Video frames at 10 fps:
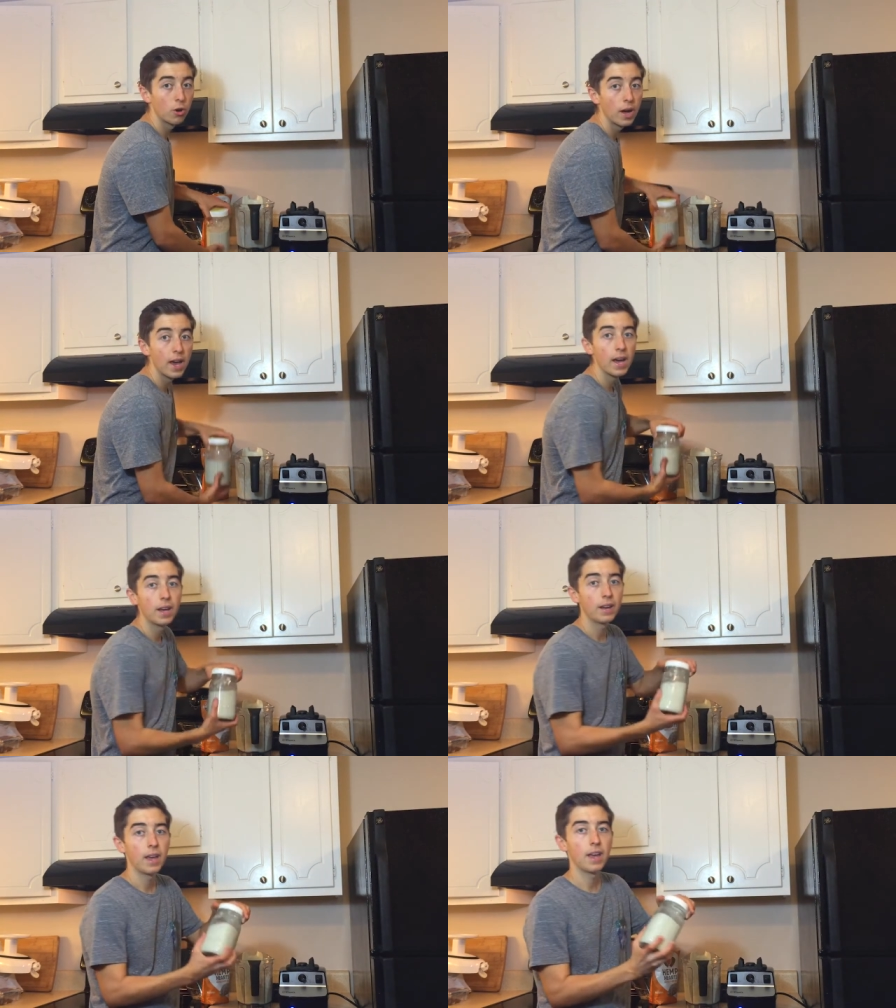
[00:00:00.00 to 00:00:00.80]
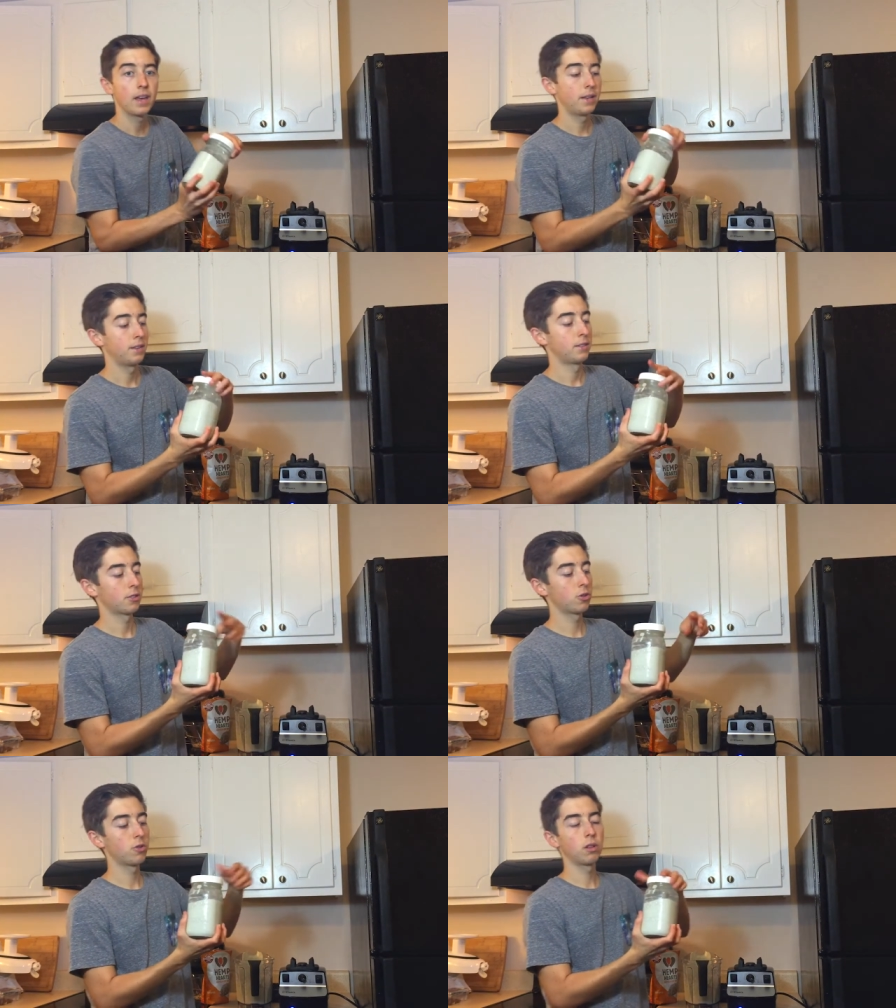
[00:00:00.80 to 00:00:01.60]
just go ahead
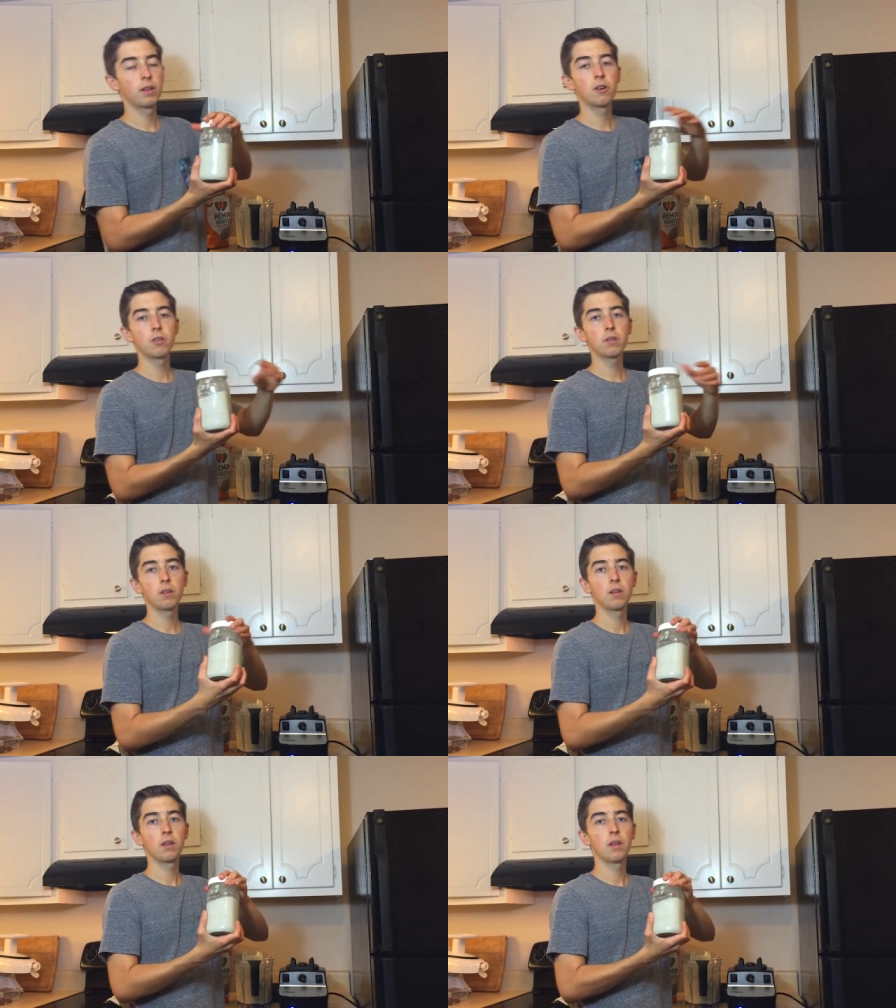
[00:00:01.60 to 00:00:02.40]
and screw the lid on